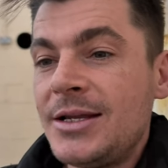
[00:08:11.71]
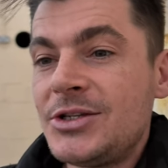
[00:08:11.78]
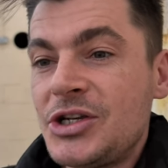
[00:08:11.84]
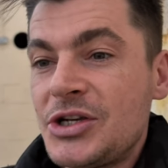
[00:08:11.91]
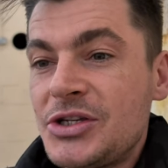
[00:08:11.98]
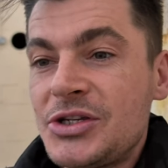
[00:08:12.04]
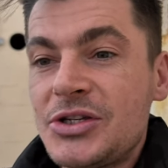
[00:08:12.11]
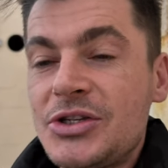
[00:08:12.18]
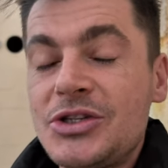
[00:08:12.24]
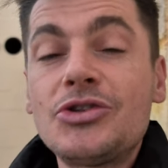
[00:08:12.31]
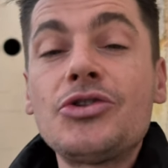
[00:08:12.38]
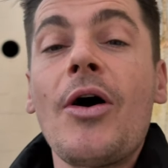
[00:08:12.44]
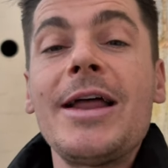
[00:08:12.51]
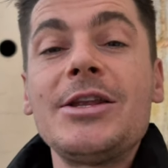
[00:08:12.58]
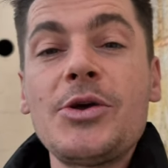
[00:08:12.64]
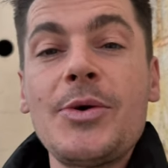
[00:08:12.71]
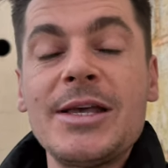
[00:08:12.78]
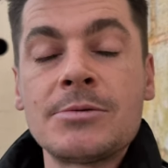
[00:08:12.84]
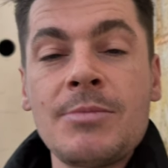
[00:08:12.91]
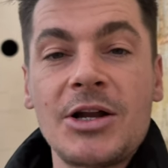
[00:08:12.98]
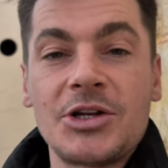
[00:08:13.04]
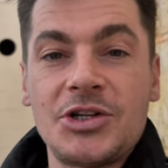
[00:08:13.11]
just try and do it
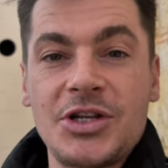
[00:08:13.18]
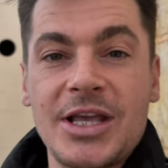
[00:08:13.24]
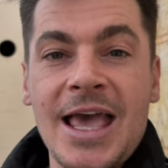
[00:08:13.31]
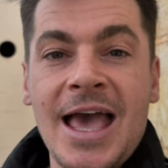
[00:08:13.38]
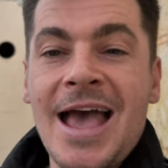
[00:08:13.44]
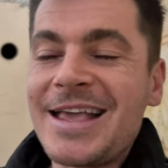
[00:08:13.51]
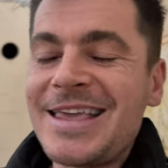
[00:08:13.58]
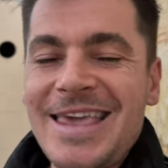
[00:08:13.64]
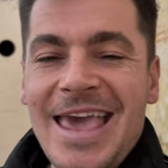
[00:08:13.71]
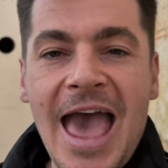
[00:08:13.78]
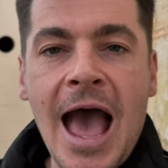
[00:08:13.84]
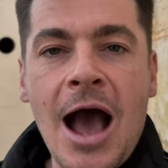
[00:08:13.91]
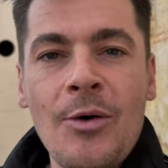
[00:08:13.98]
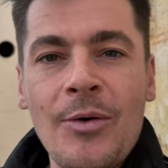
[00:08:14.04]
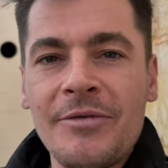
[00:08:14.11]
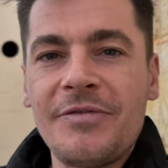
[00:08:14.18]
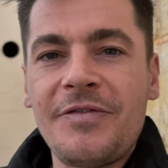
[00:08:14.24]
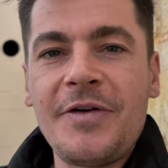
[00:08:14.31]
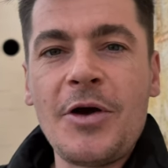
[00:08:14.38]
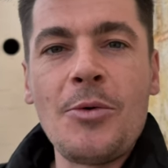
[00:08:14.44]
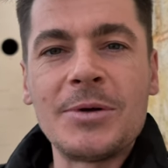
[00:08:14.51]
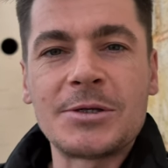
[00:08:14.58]
as much as you can, get out and
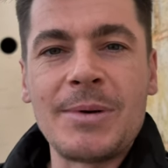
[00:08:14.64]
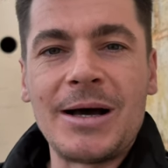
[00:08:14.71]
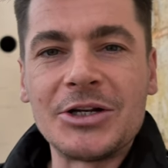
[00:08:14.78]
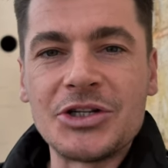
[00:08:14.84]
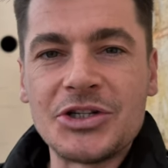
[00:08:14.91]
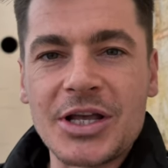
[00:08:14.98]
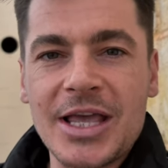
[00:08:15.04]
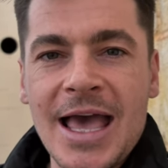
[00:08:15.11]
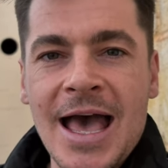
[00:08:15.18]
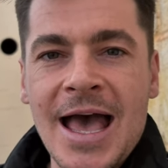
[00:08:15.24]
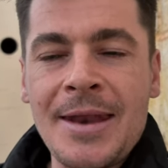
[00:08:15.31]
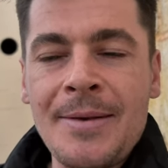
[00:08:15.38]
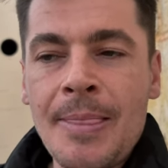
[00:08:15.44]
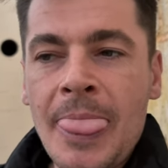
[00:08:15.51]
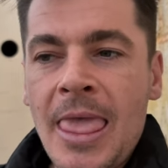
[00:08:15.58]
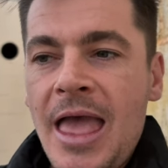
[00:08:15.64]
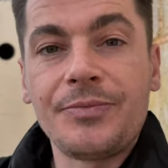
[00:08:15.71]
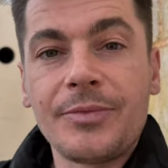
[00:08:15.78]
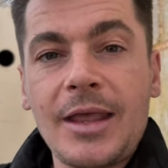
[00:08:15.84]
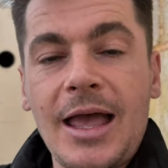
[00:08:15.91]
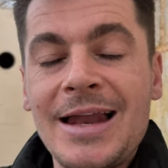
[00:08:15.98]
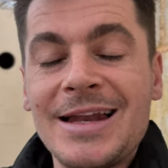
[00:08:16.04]
film as much as you can.
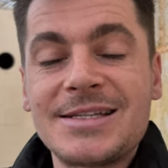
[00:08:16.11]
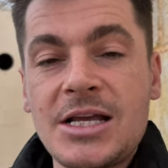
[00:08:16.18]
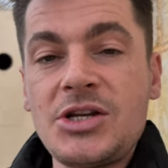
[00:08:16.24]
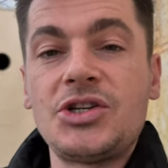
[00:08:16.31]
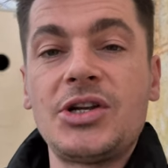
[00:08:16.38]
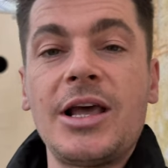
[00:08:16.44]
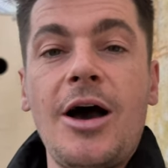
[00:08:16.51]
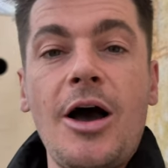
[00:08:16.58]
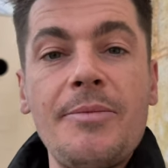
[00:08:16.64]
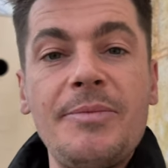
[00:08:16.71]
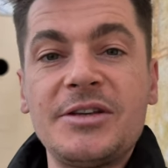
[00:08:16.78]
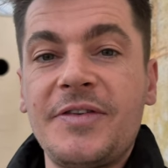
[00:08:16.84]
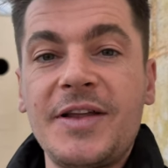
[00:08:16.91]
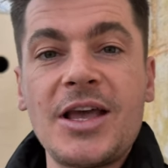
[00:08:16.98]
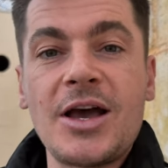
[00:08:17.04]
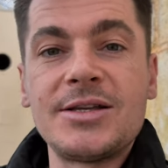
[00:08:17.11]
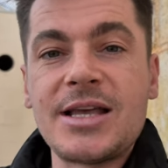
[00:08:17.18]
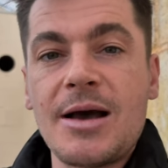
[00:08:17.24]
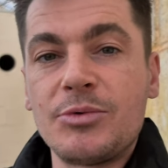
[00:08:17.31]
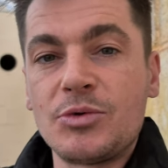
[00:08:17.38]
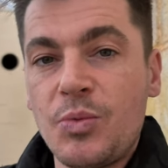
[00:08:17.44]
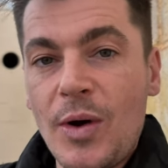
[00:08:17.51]
And essentially, I hope this video has
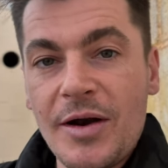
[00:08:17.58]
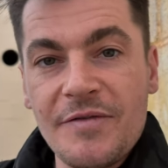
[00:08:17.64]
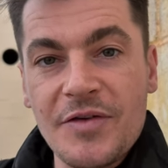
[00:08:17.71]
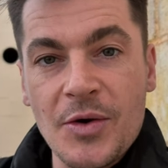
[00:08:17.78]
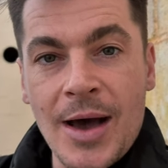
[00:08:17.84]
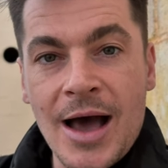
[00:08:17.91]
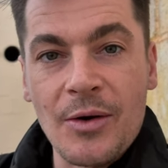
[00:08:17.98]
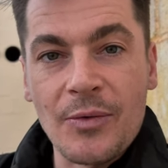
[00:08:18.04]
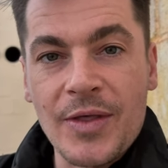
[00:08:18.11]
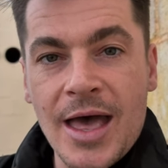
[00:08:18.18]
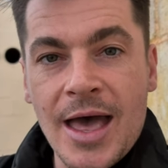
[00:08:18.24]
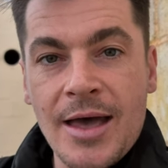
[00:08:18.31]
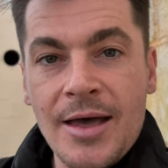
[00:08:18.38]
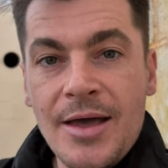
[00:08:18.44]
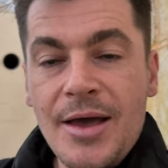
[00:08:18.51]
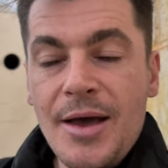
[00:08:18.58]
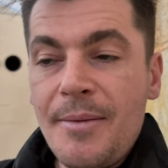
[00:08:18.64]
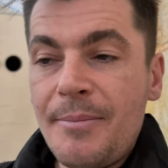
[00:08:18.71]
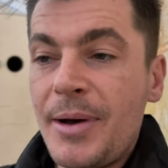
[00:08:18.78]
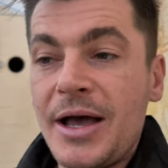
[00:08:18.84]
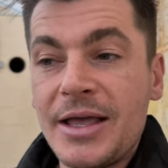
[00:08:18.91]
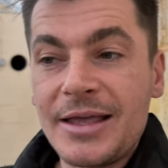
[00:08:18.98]
helped one of you out there
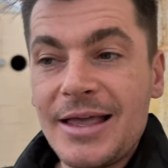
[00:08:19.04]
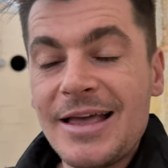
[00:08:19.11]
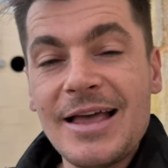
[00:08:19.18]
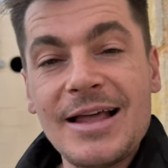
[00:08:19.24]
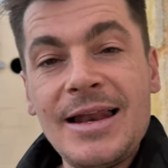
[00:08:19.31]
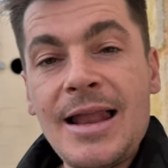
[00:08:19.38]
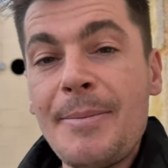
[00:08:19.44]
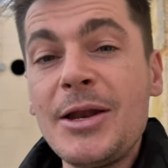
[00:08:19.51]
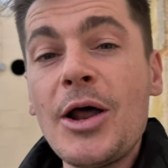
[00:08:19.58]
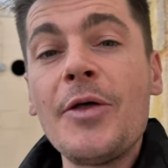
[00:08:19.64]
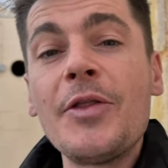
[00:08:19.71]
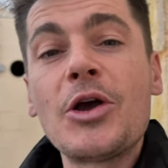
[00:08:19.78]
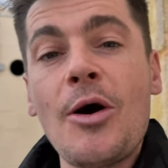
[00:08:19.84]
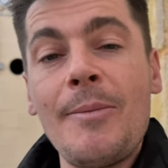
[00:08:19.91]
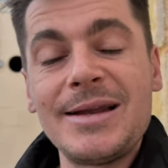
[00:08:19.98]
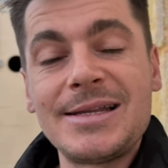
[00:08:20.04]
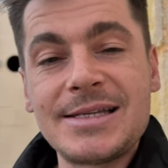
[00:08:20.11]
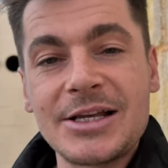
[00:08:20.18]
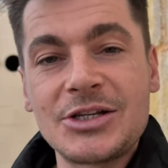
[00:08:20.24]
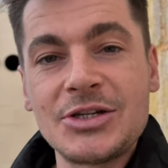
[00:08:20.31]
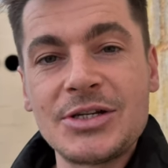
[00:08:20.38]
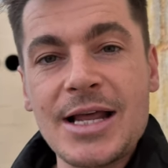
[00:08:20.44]
but let me know in the comment
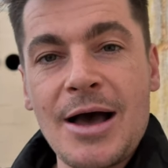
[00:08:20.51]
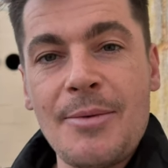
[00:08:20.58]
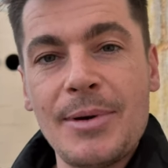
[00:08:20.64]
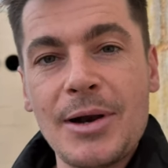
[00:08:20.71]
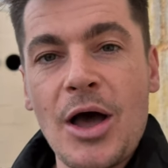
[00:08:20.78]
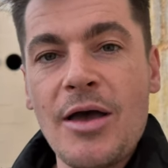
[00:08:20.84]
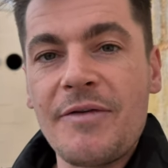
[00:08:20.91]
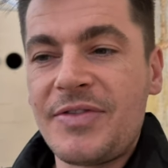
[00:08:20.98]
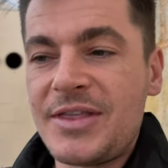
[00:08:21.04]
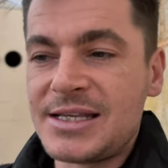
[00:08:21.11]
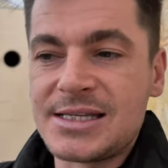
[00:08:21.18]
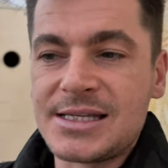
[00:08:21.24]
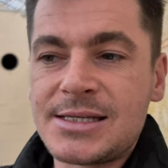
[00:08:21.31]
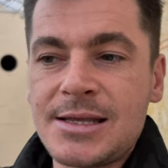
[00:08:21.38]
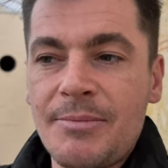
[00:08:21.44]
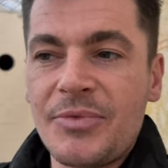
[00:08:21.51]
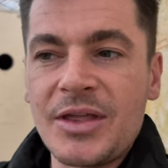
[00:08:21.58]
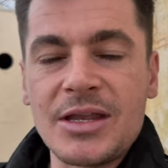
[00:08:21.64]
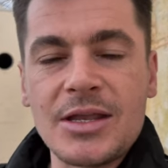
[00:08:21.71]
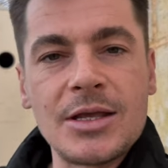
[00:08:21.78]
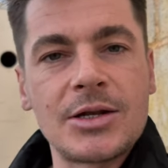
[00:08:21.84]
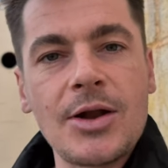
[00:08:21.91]
section down below if this is
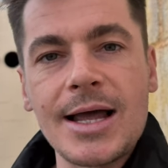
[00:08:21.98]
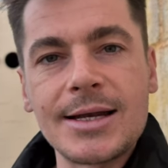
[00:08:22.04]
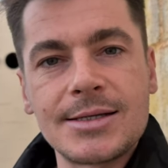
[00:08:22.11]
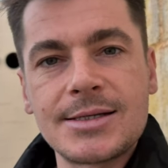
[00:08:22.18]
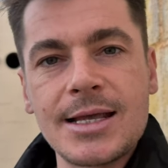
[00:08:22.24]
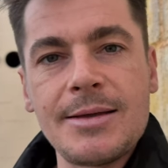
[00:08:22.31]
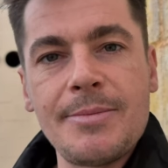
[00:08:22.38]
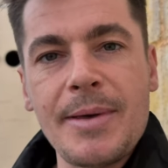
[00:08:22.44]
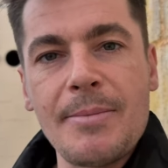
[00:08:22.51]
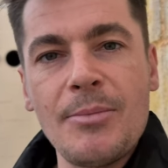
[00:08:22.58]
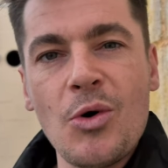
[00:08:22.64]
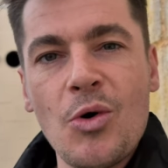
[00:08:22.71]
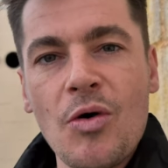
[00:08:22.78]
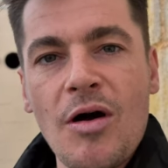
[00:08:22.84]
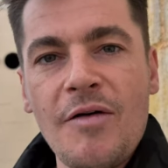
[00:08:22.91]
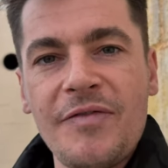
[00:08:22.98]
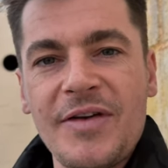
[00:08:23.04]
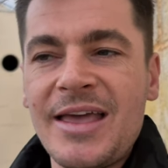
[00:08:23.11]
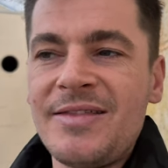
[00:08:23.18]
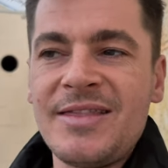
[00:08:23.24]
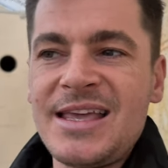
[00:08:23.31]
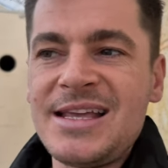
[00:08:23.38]
something you'd like to see a bit more of
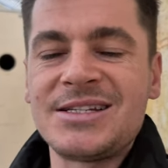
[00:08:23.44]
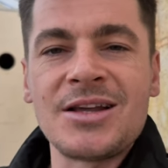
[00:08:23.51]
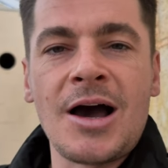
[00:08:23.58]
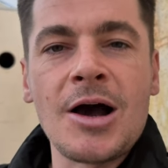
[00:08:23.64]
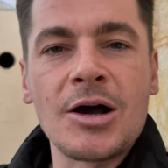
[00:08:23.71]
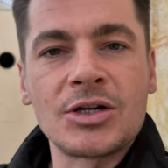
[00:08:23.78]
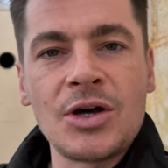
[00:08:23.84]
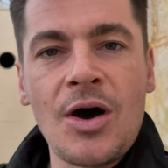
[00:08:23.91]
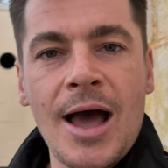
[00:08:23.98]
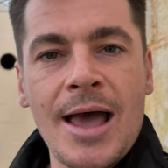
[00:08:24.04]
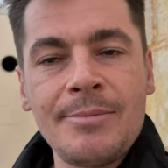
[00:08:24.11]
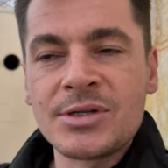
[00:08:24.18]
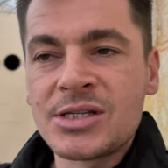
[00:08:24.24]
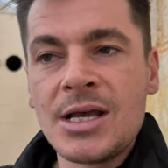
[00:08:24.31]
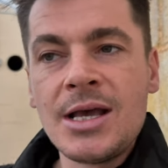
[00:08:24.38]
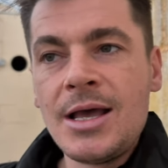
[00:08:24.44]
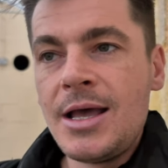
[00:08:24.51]
in these dark times.